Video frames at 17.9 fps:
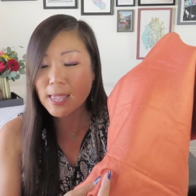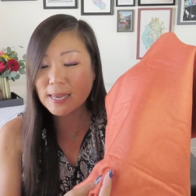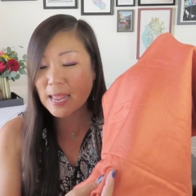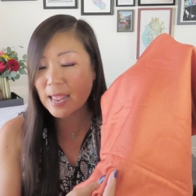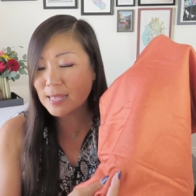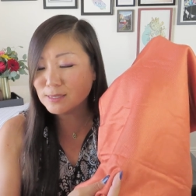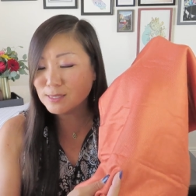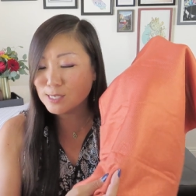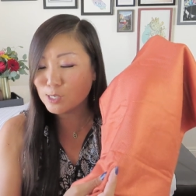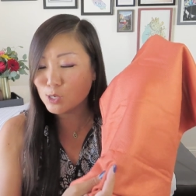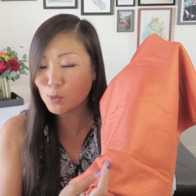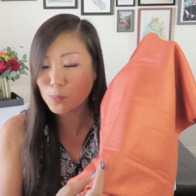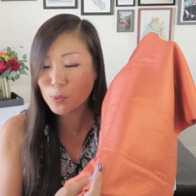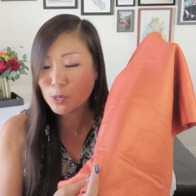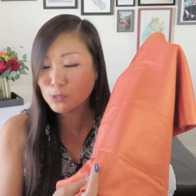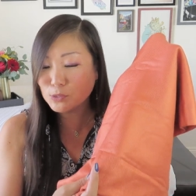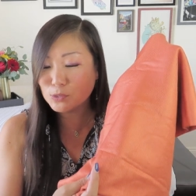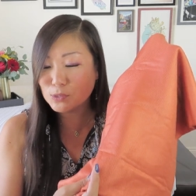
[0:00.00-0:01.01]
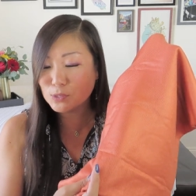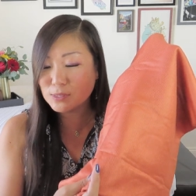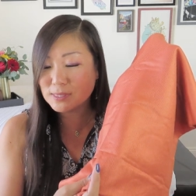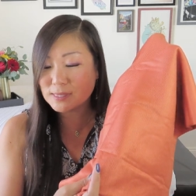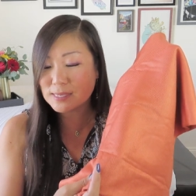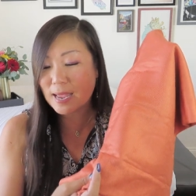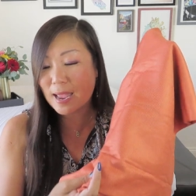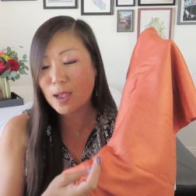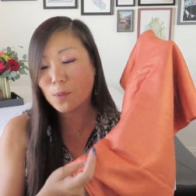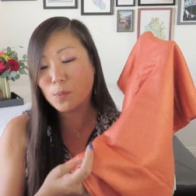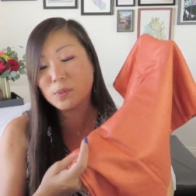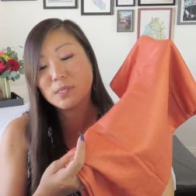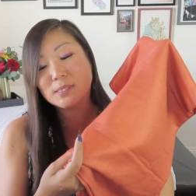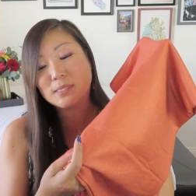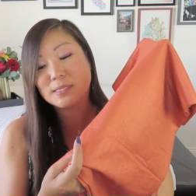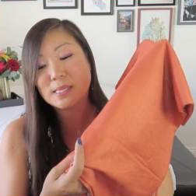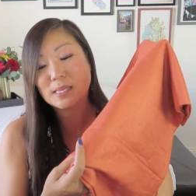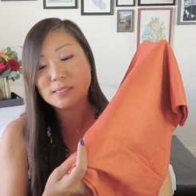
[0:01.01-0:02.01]
enhancing your personal style with
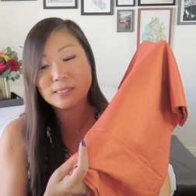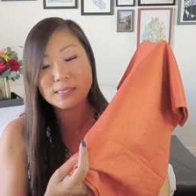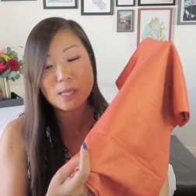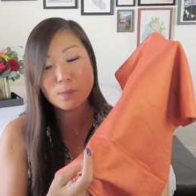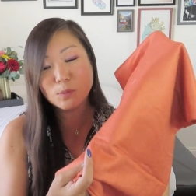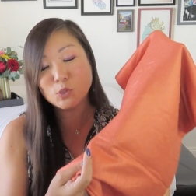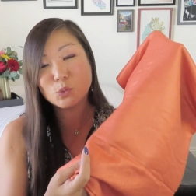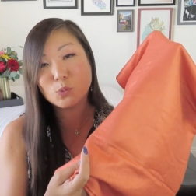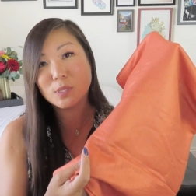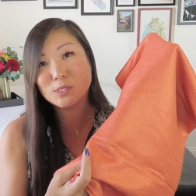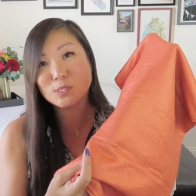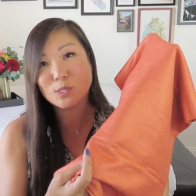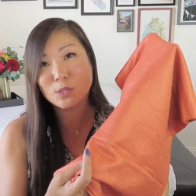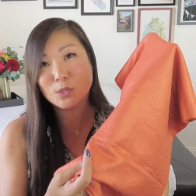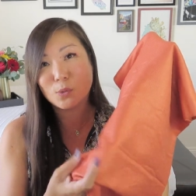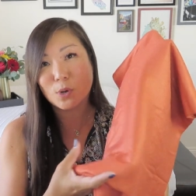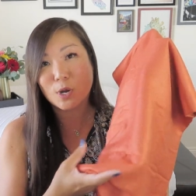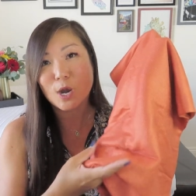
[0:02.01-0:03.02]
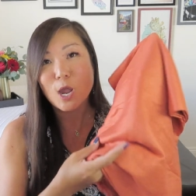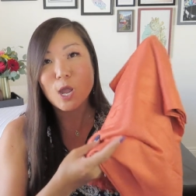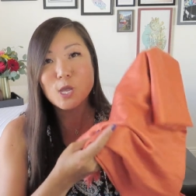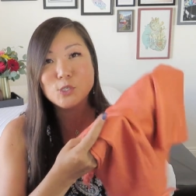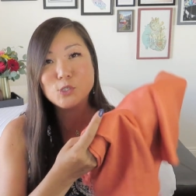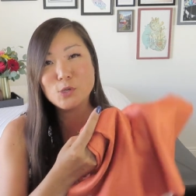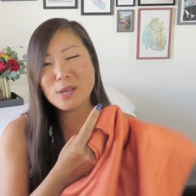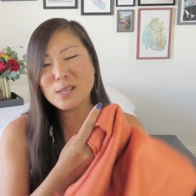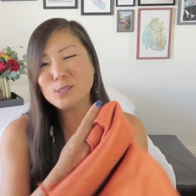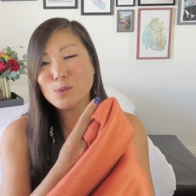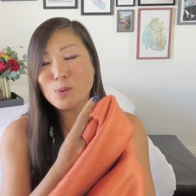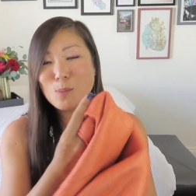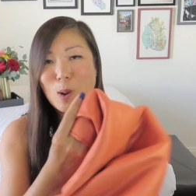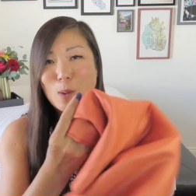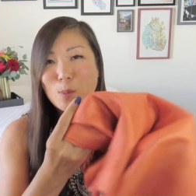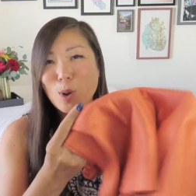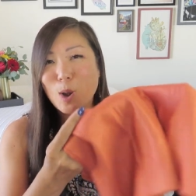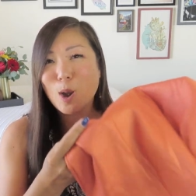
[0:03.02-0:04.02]
this sumptuous allure. Do you guys
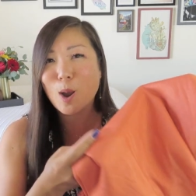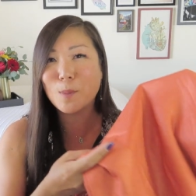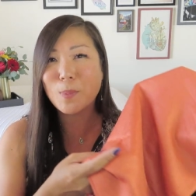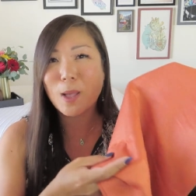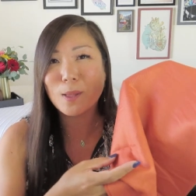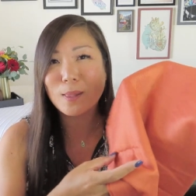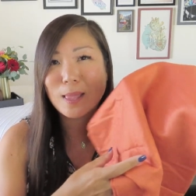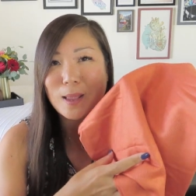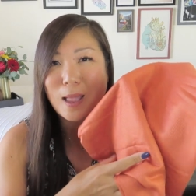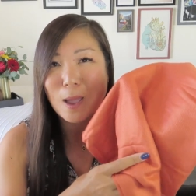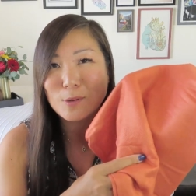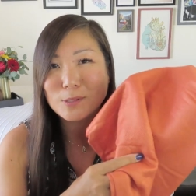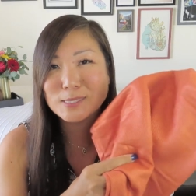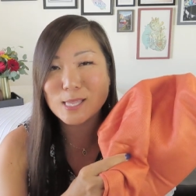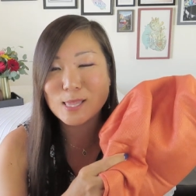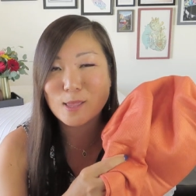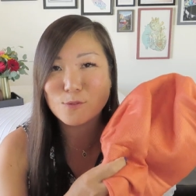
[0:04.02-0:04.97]
remember about, like, I would say